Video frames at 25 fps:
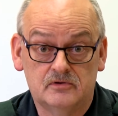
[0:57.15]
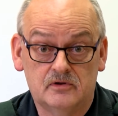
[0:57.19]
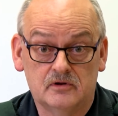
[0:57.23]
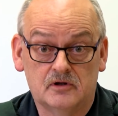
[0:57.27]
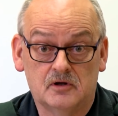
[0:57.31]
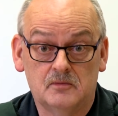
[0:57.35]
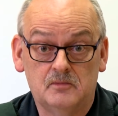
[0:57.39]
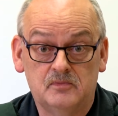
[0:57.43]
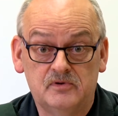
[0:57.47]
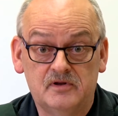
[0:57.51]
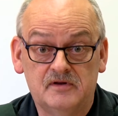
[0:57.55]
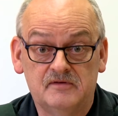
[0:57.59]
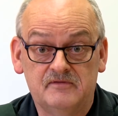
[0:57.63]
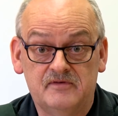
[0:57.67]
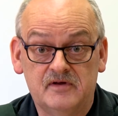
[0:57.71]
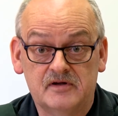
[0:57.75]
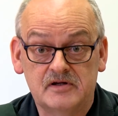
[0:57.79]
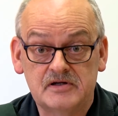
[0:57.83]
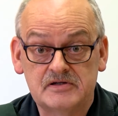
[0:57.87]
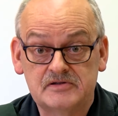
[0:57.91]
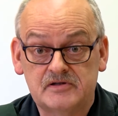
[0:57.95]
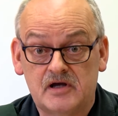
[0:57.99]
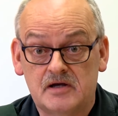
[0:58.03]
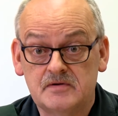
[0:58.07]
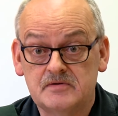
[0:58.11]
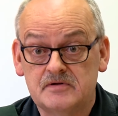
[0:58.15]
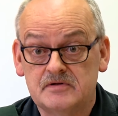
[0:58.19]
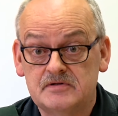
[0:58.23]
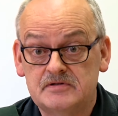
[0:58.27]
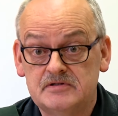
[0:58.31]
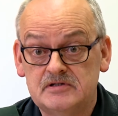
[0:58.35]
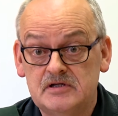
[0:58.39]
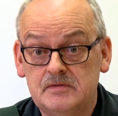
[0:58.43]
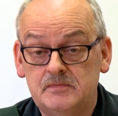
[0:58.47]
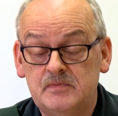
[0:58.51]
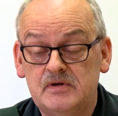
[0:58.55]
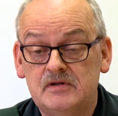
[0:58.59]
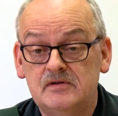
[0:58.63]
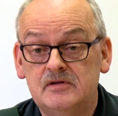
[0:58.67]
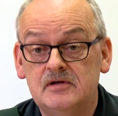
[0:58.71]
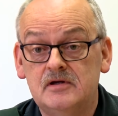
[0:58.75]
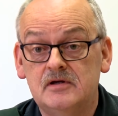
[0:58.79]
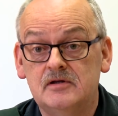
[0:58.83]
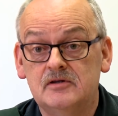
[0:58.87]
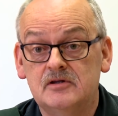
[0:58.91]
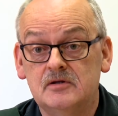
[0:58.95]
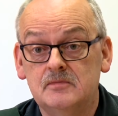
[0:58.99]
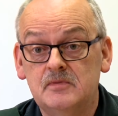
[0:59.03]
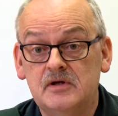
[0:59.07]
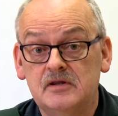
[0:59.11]
to complete various types of
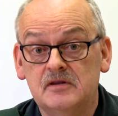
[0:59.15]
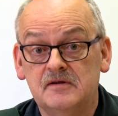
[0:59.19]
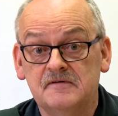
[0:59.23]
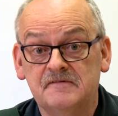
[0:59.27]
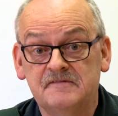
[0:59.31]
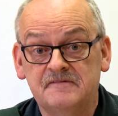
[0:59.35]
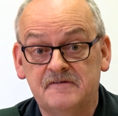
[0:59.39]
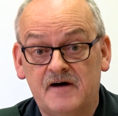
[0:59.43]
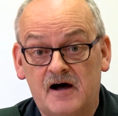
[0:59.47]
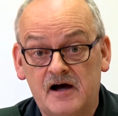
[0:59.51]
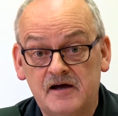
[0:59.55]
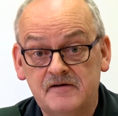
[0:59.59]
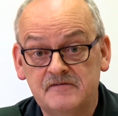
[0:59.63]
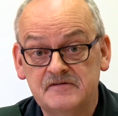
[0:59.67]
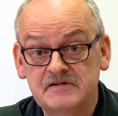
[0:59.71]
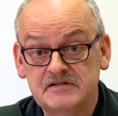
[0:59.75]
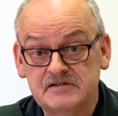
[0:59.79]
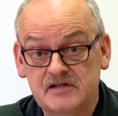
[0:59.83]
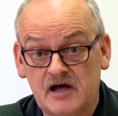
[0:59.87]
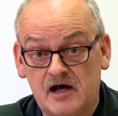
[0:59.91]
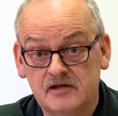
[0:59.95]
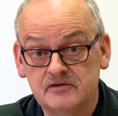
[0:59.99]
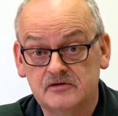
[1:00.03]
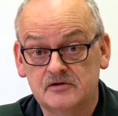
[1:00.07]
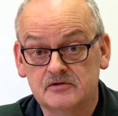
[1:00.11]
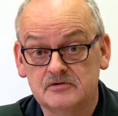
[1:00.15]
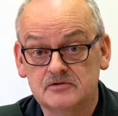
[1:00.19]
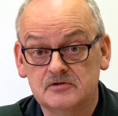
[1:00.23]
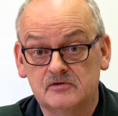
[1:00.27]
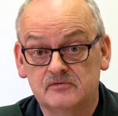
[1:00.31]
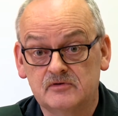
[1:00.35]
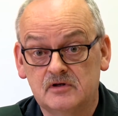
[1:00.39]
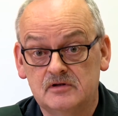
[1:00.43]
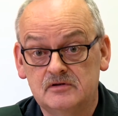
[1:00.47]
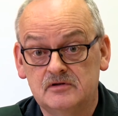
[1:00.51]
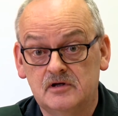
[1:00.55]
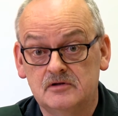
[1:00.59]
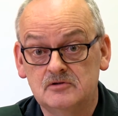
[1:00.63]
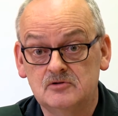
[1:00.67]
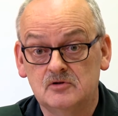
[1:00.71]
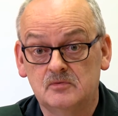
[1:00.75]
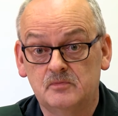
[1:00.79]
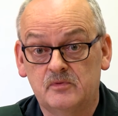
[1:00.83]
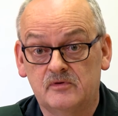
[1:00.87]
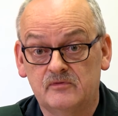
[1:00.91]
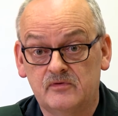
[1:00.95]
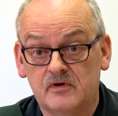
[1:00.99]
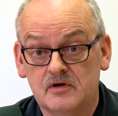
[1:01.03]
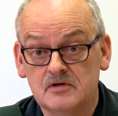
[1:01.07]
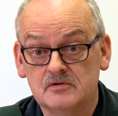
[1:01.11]
CPD to meet the 5 standards of continual
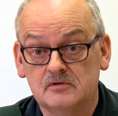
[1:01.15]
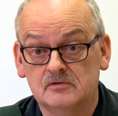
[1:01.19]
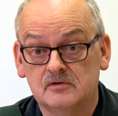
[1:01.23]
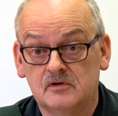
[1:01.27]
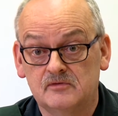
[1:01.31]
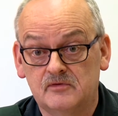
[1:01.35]
professional